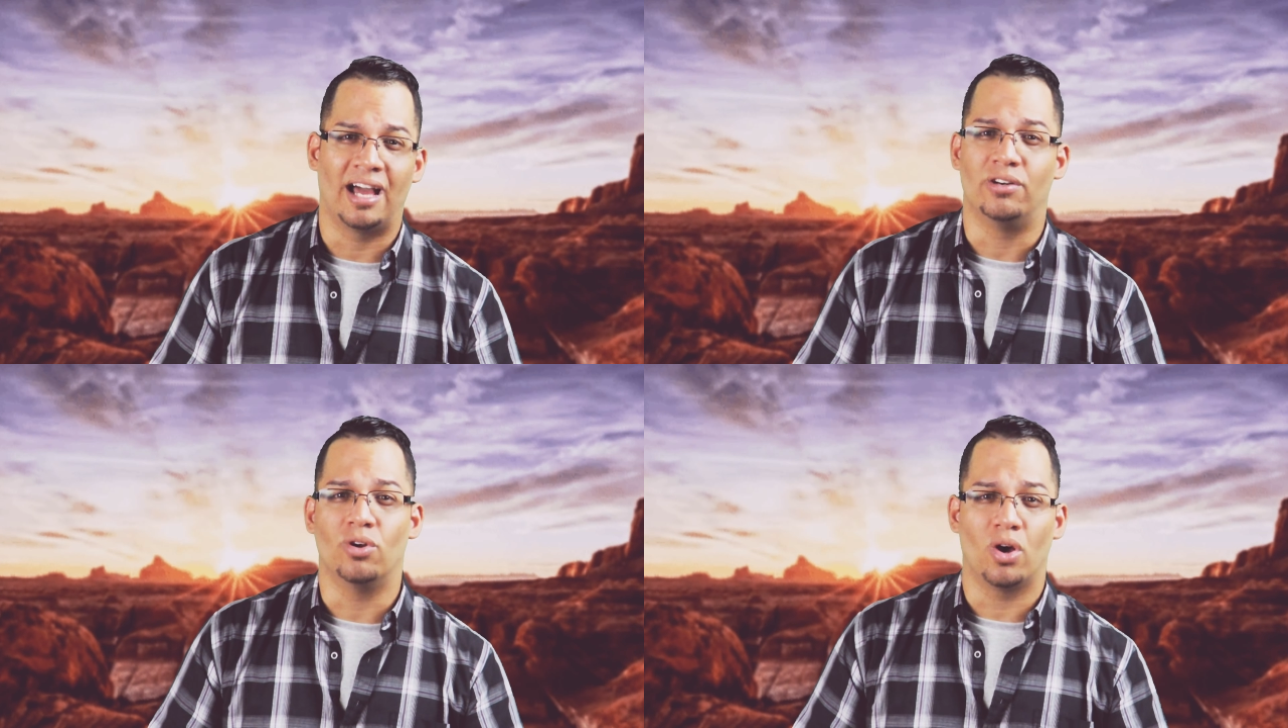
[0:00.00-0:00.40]

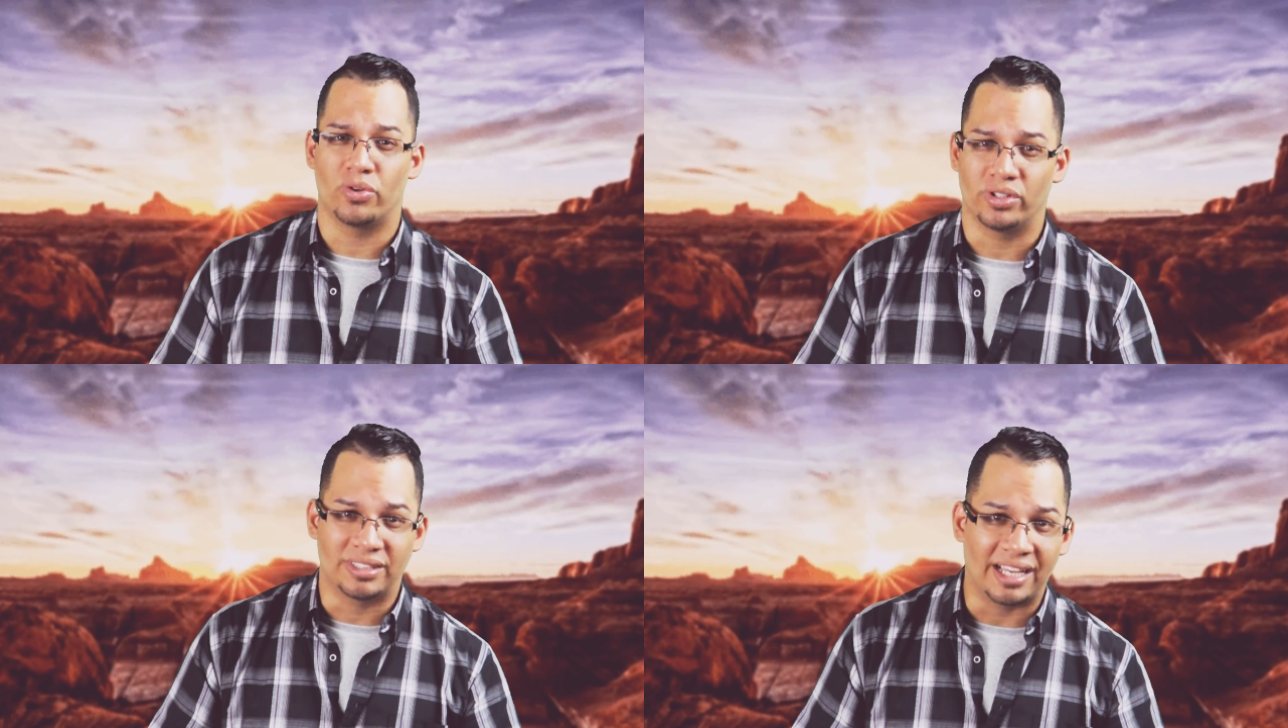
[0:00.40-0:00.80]

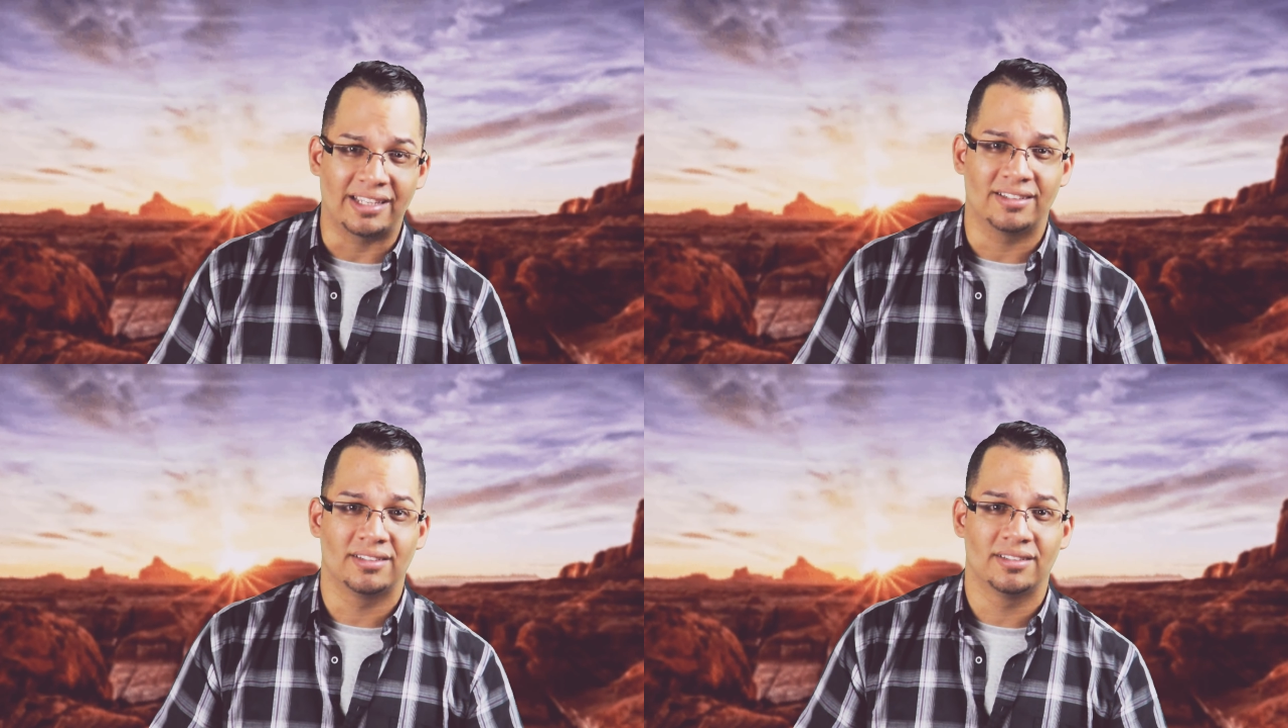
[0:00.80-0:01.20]
another
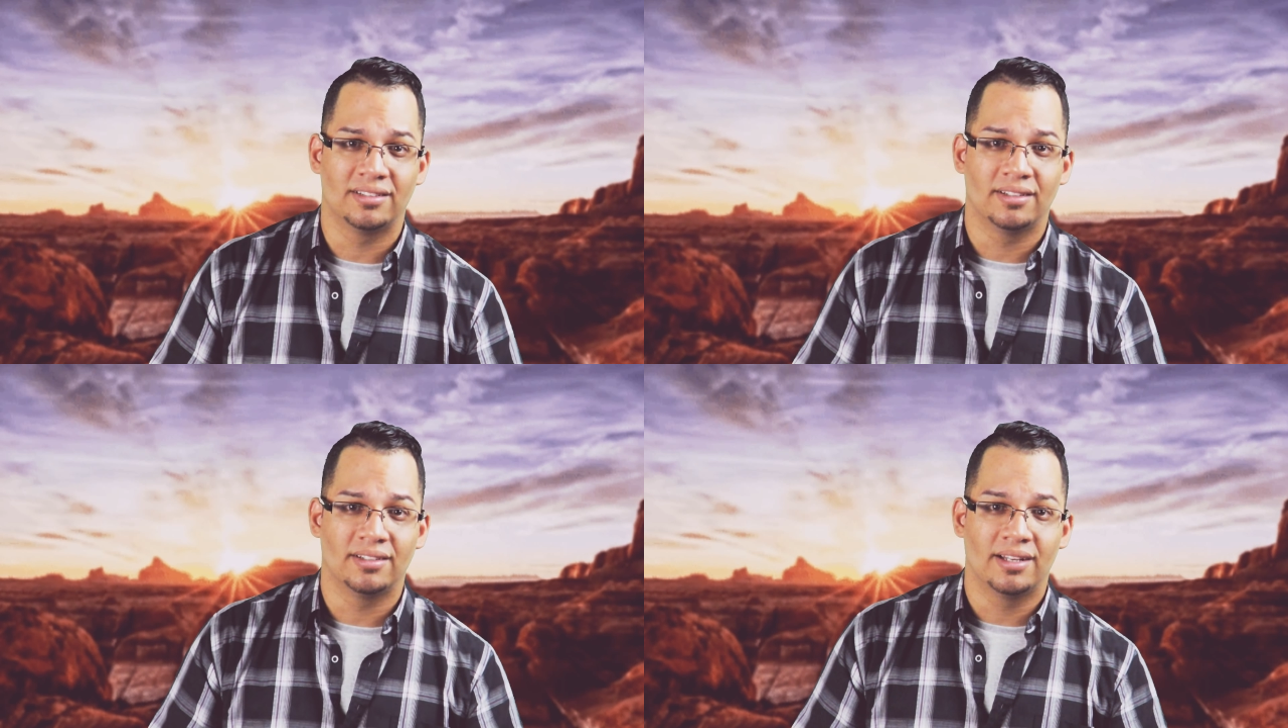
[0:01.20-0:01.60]
day.
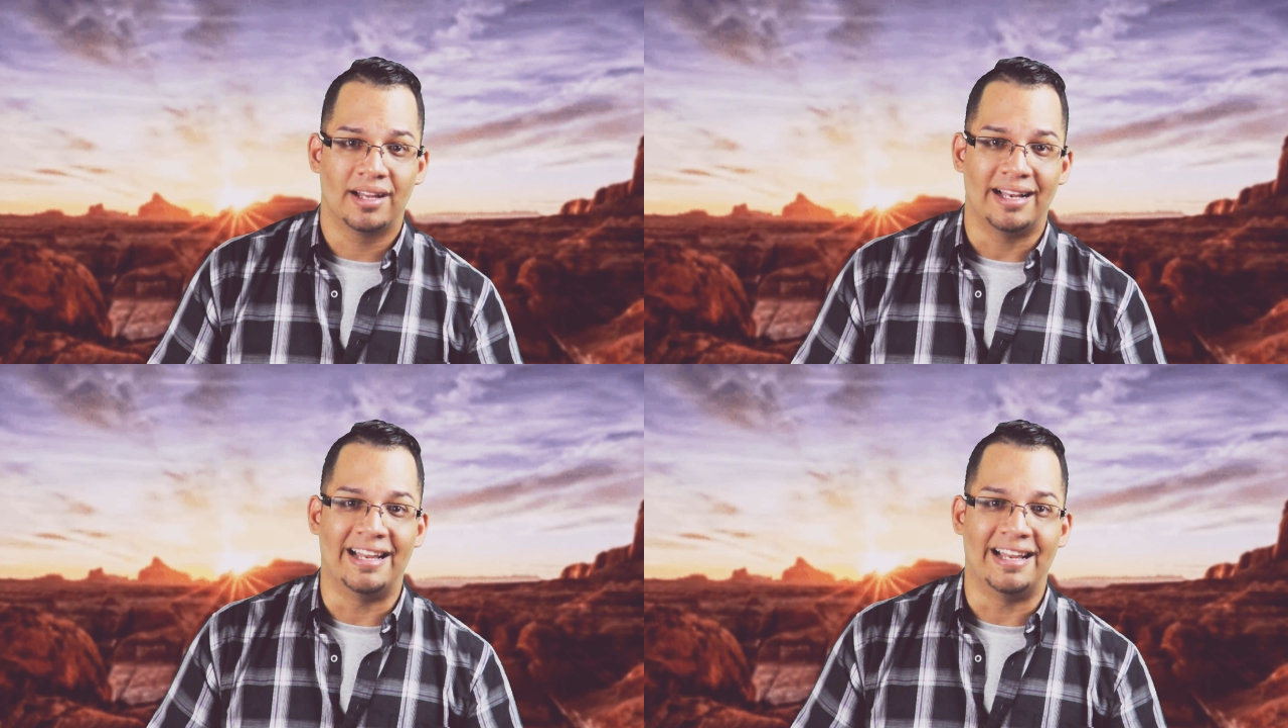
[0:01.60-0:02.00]

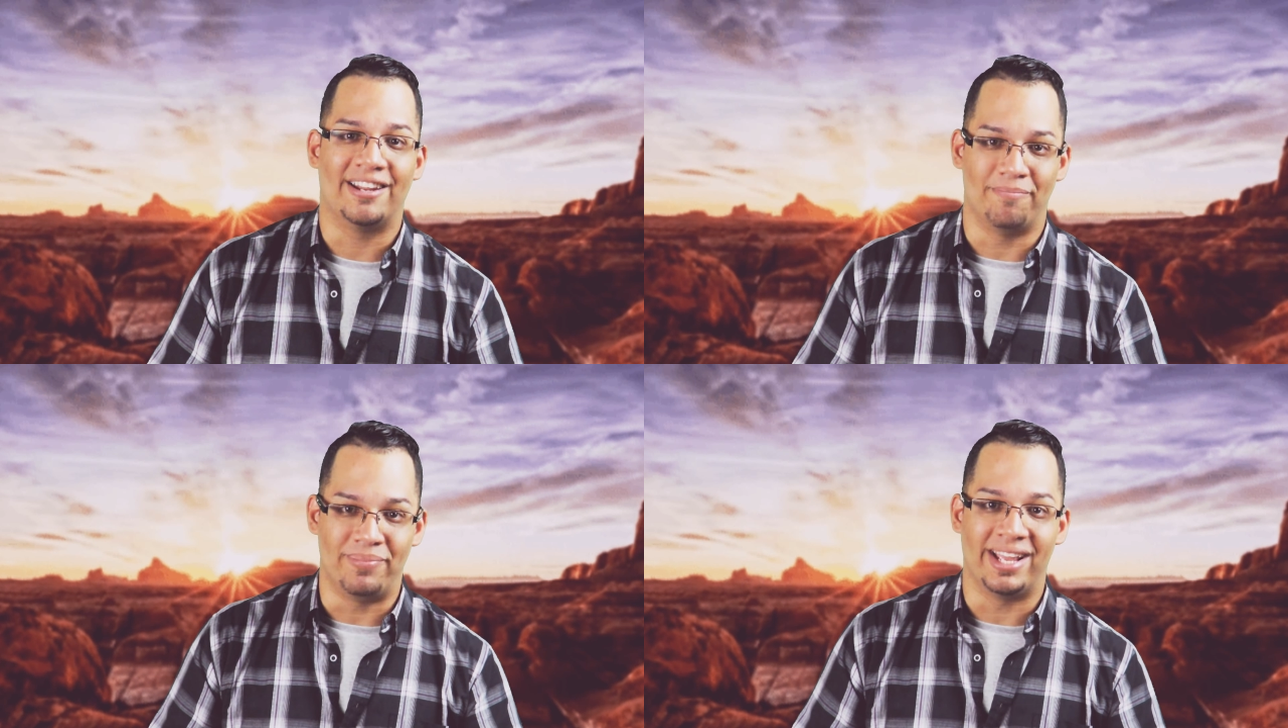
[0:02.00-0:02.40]

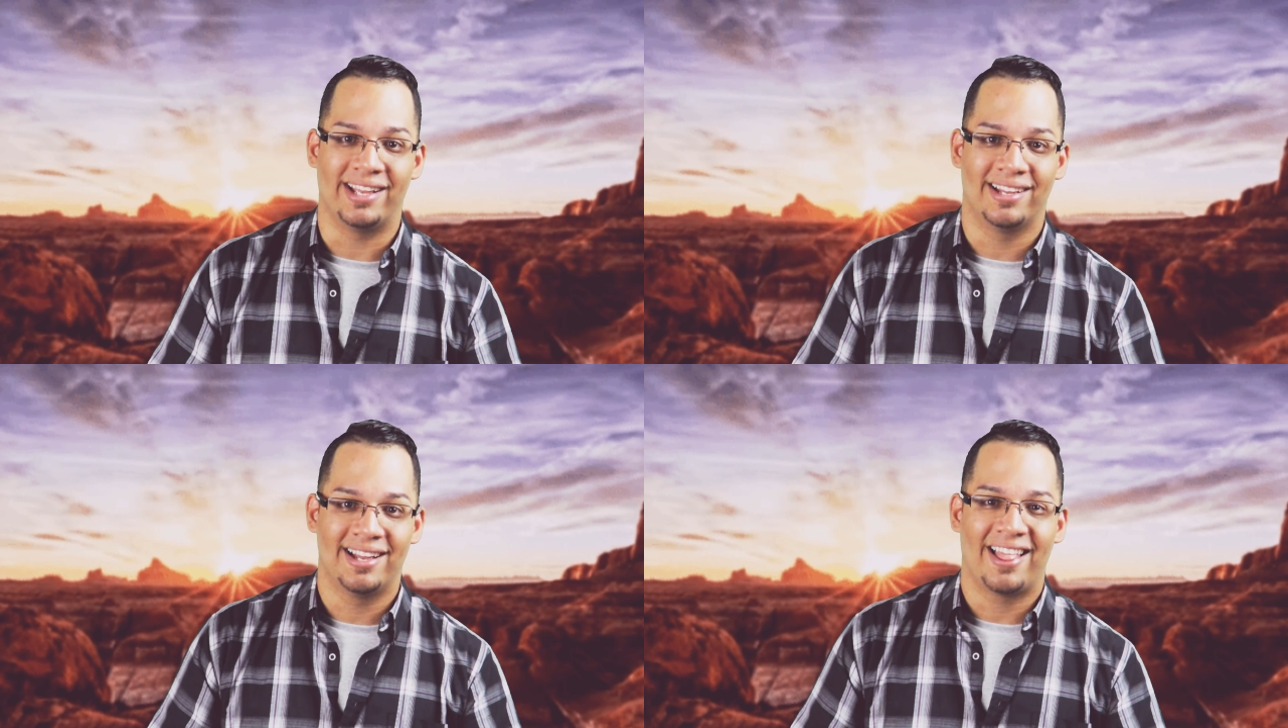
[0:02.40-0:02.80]
Let it
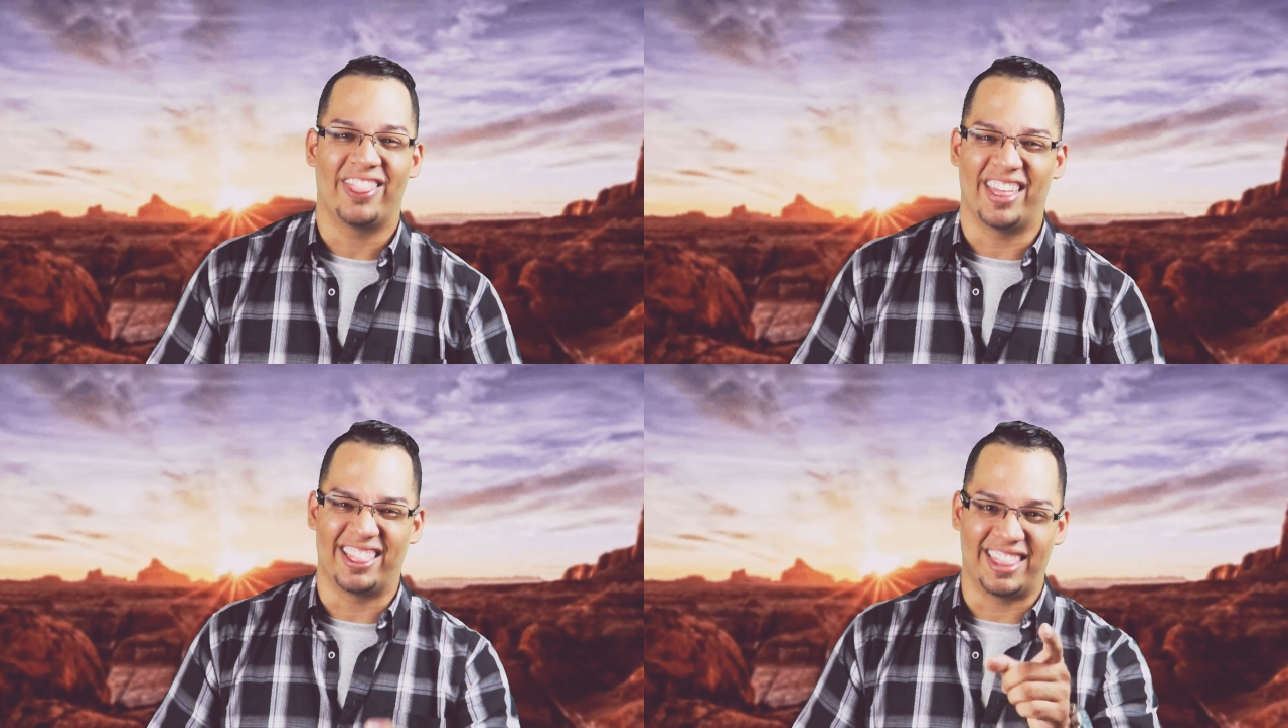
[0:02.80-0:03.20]
be the